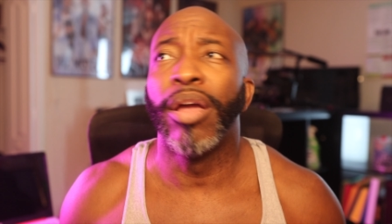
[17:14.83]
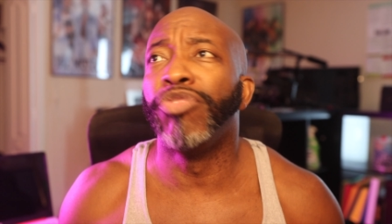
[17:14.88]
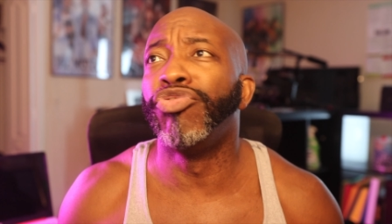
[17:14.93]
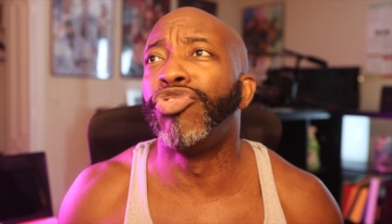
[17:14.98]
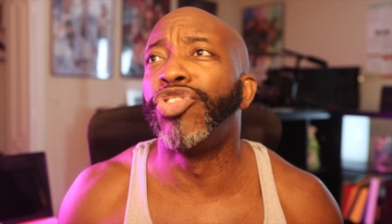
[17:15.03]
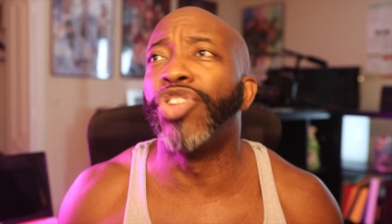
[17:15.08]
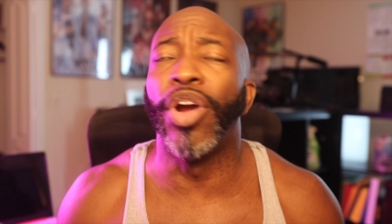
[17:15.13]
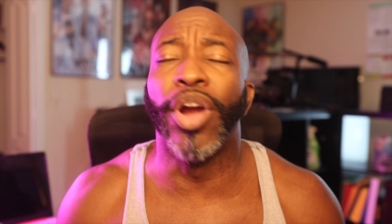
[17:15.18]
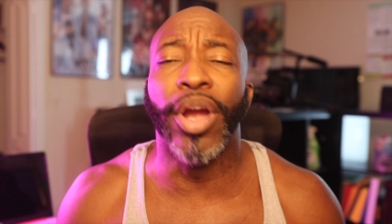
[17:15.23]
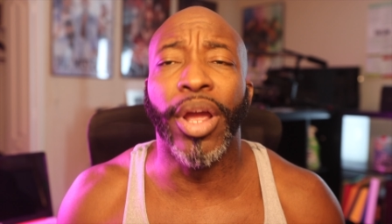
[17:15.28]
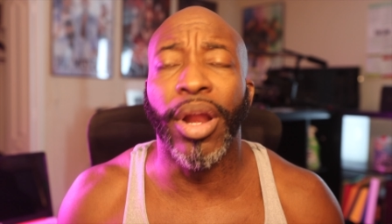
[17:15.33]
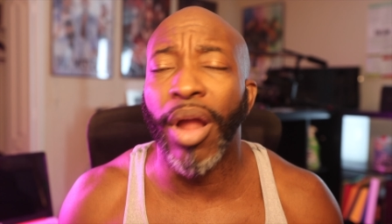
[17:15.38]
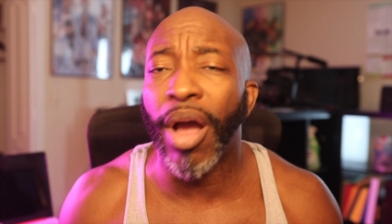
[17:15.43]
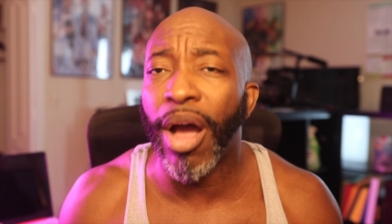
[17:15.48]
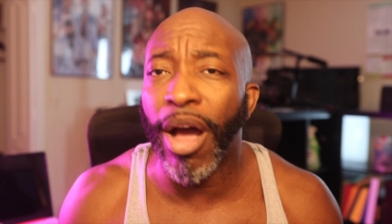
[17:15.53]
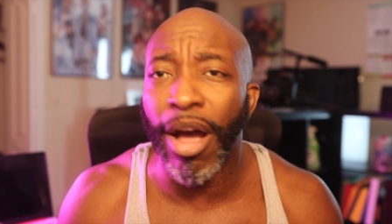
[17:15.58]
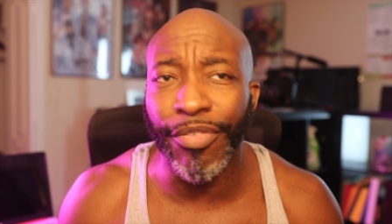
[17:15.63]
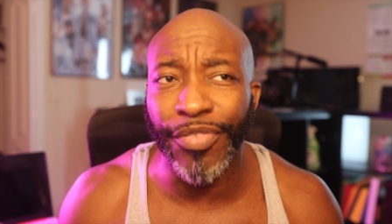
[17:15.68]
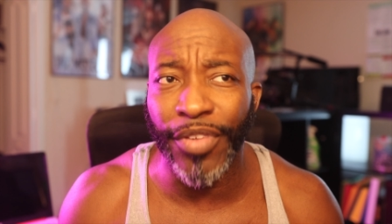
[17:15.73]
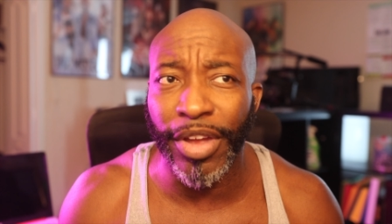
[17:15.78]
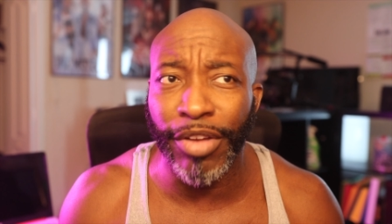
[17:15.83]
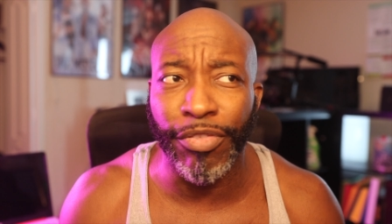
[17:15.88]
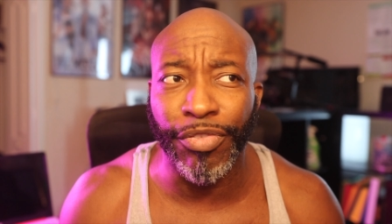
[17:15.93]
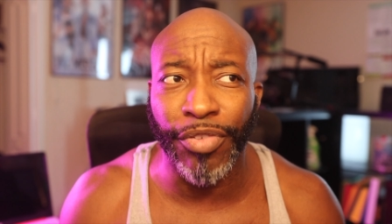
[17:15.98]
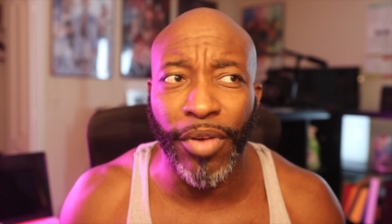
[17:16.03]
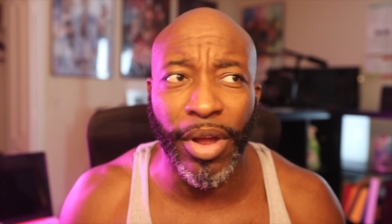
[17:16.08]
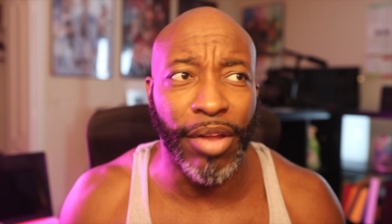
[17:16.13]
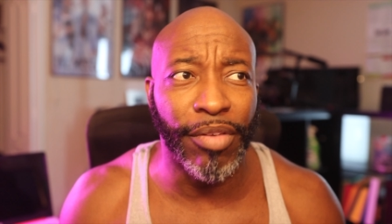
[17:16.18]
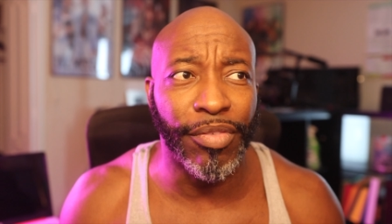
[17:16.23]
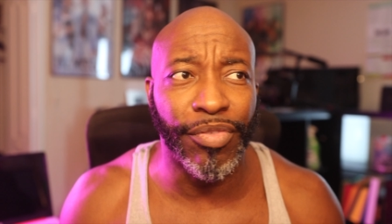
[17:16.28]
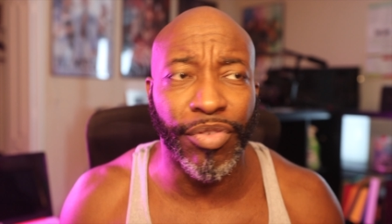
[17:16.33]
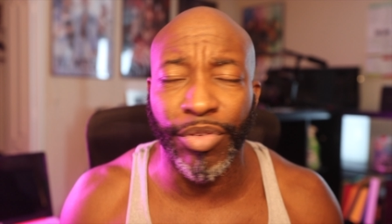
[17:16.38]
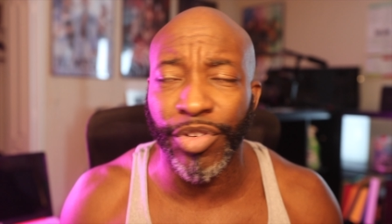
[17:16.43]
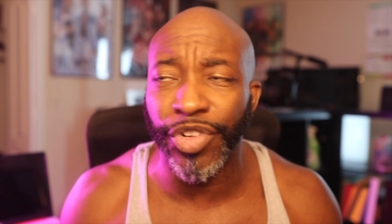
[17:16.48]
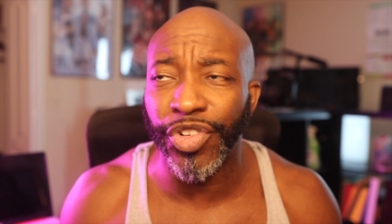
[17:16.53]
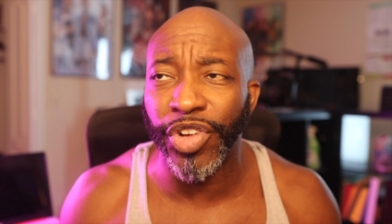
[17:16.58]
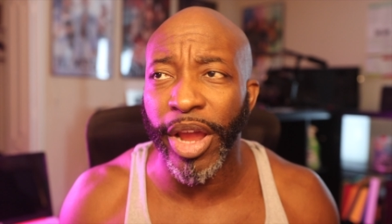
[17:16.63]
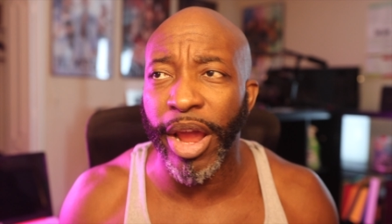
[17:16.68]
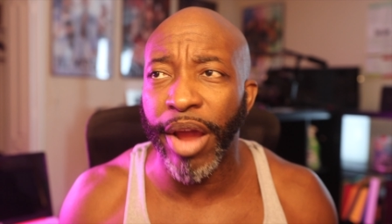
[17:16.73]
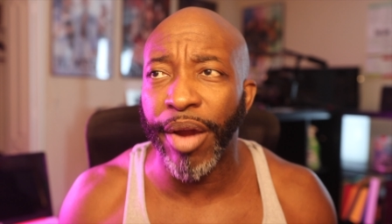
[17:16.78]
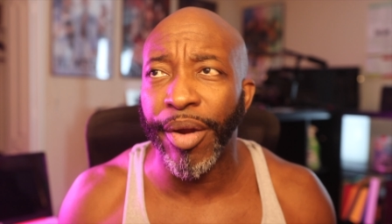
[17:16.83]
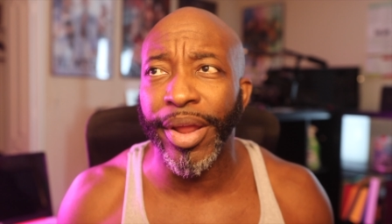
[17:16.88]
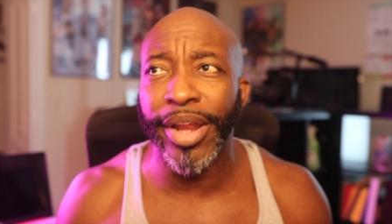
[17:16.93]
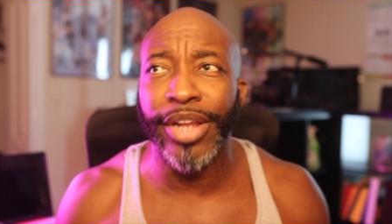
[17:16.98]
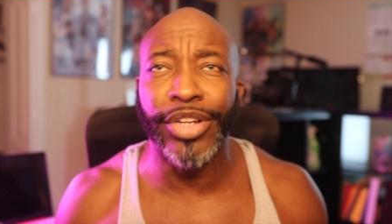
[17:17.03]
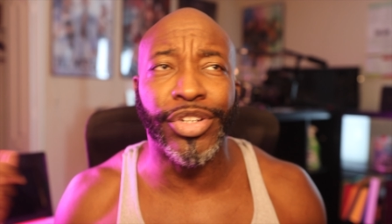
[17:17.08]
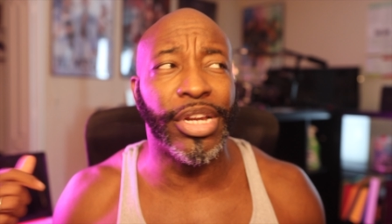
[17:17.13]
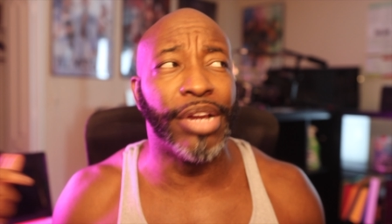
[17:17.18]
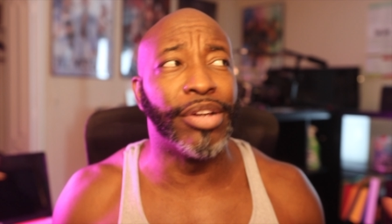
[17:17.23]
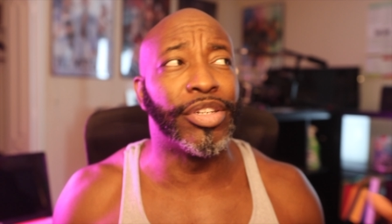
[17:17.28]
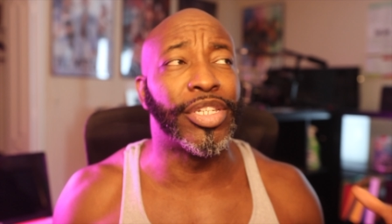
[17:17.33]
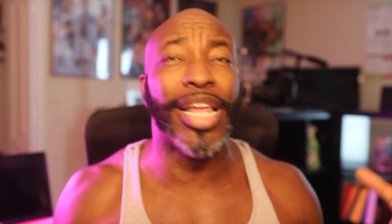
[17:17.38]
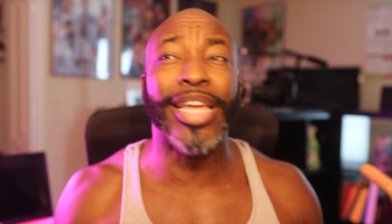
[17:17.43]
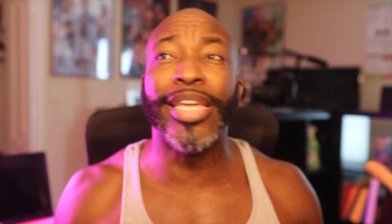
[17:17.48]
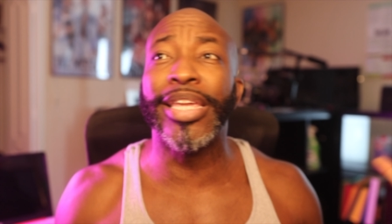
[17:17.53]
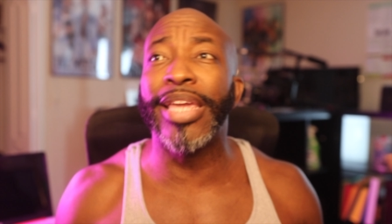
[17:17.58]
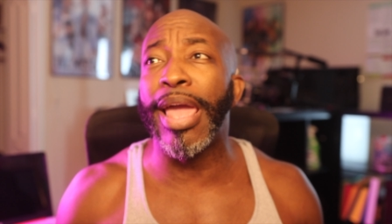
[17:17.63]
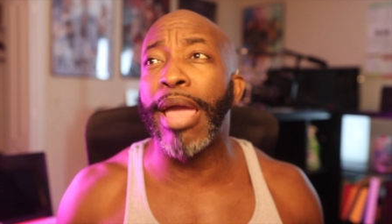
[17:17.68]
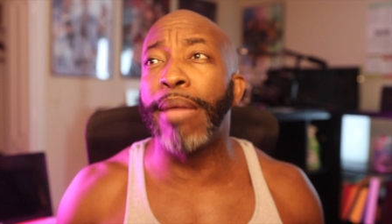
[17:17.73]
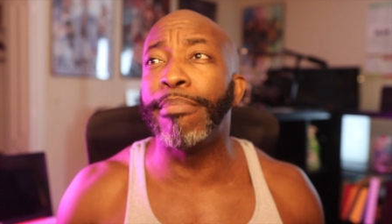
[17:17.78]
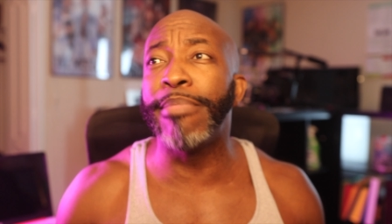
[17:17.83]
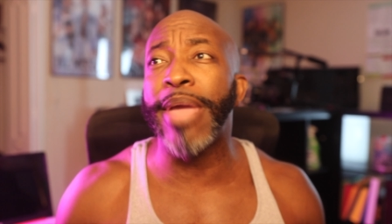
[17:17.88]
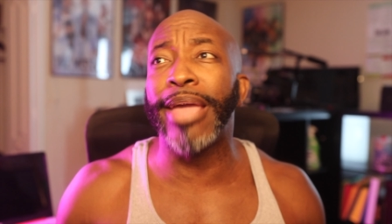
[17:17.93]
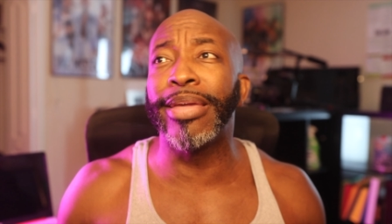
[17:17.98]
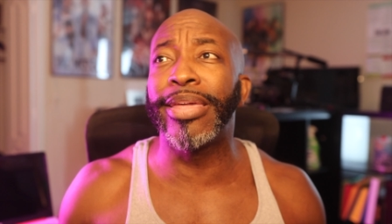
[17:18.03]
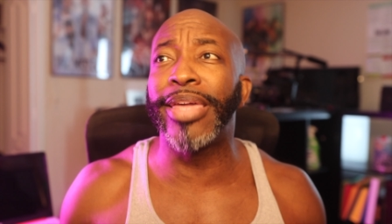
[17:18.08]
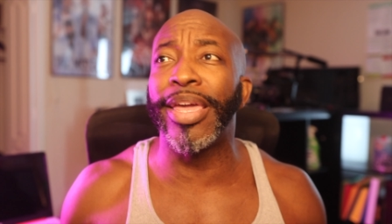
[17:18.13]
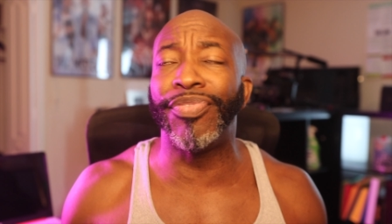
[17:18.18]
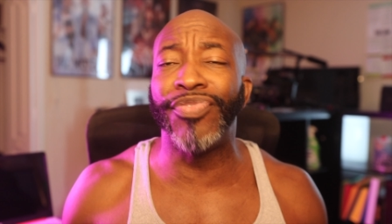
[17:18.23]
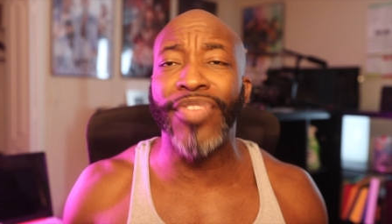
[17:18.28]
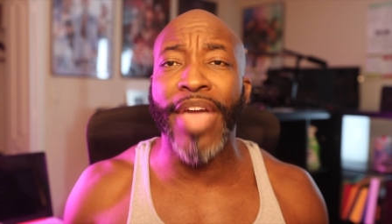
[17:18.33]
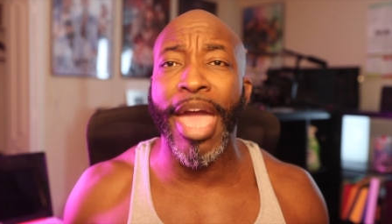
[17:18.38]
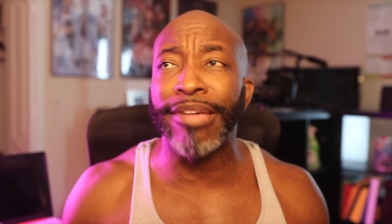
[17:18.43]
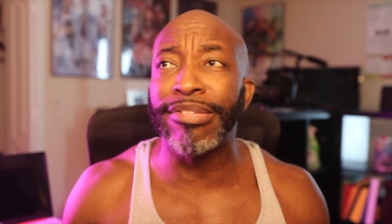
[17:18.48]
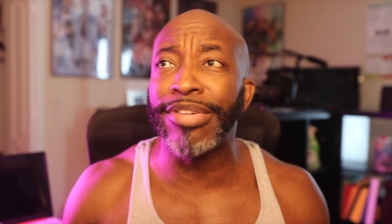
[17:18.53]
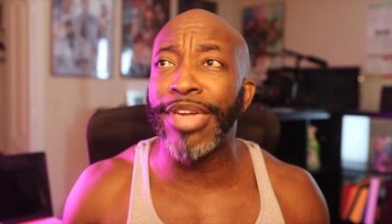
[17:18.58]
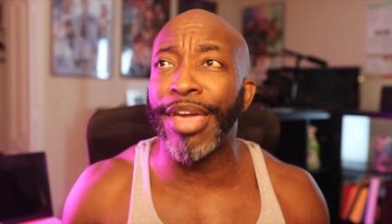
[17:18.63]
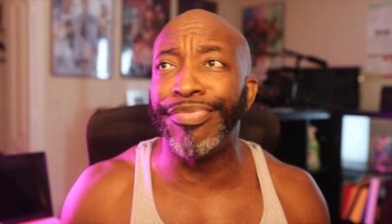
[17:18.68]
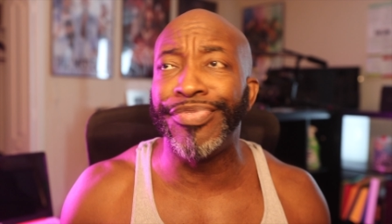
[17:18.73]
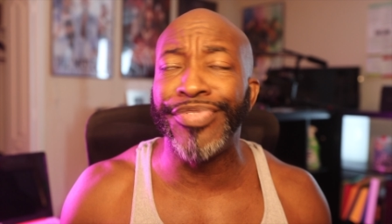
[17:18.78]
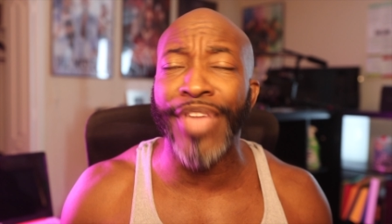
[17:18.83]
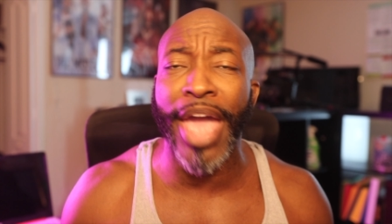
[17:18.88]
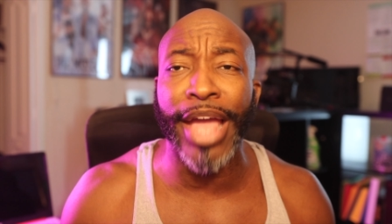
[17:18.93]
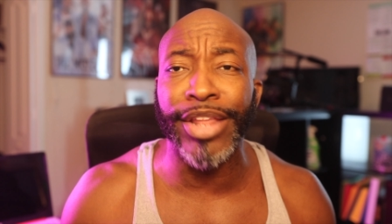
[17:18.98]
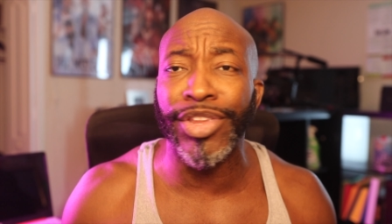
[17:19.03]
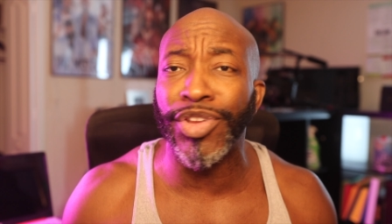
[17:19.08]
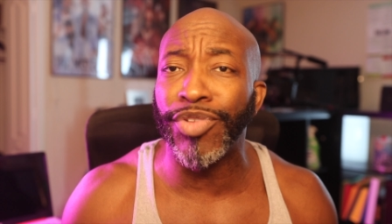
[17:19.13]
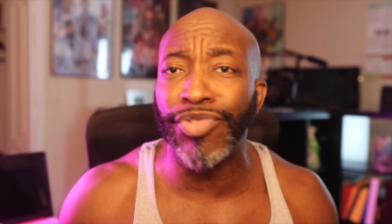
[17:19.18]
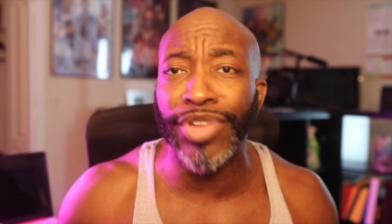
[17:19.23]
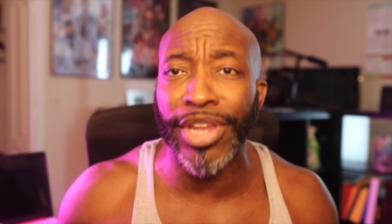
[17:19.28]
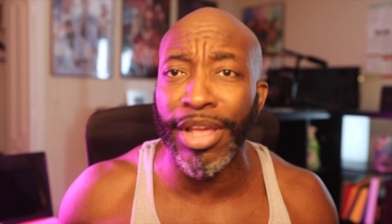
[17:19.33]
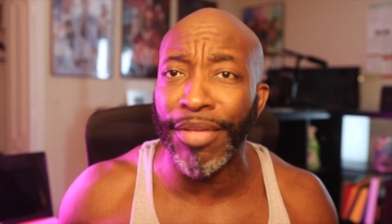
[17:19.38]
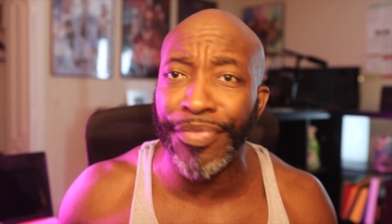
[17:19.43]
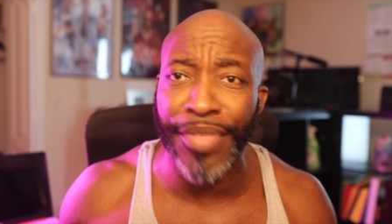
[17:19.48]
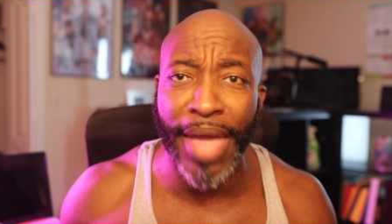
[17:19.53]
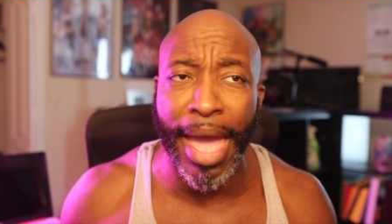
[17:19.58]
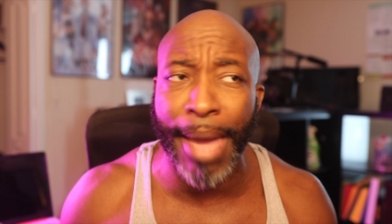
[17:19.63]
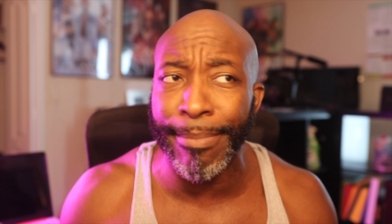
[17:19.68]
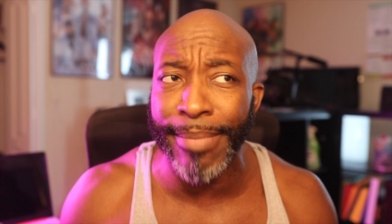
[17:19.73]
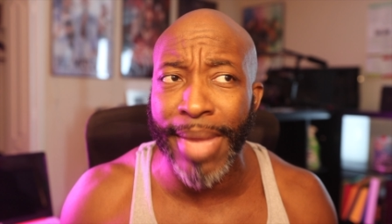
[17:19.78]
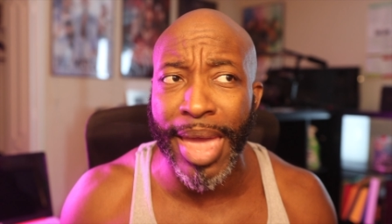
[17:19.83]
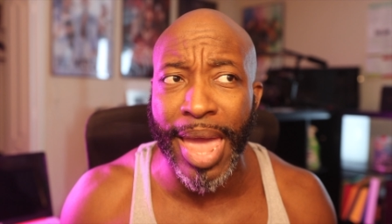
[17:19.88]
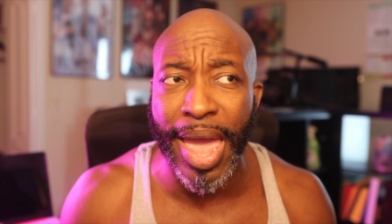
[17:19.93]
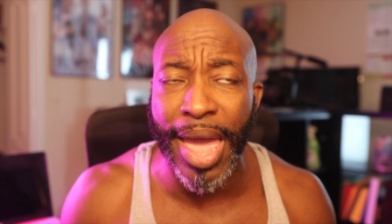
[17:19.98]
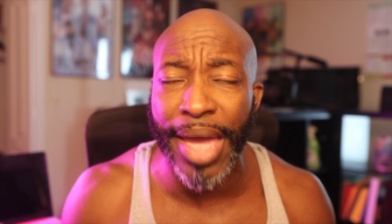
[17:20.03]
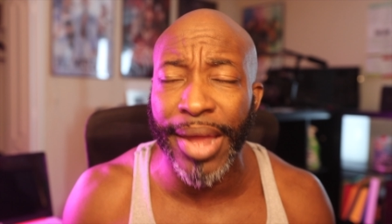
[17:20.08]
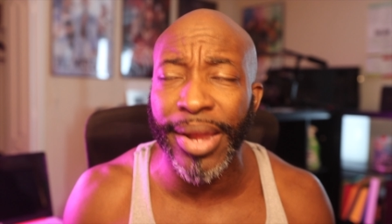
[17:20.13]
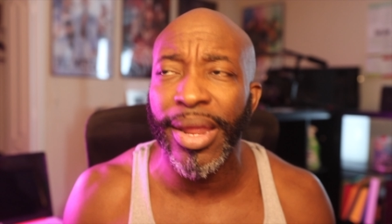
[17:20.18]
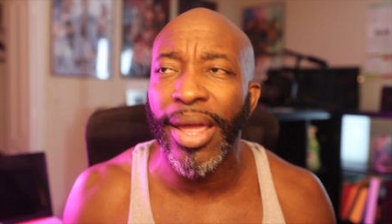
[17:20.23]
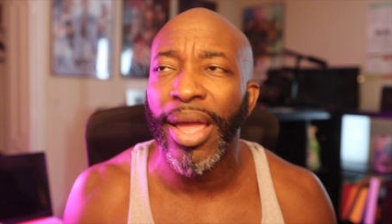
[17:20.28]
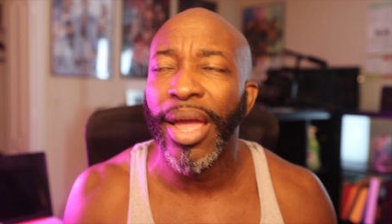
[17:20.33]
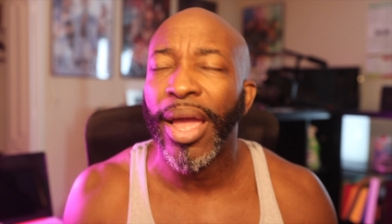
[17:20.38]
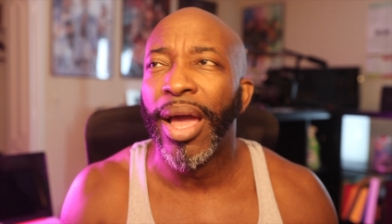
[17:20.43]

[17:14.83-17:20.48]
jerking off in front of Jared, and Jared's like, yeah, man, get that. You did that, man.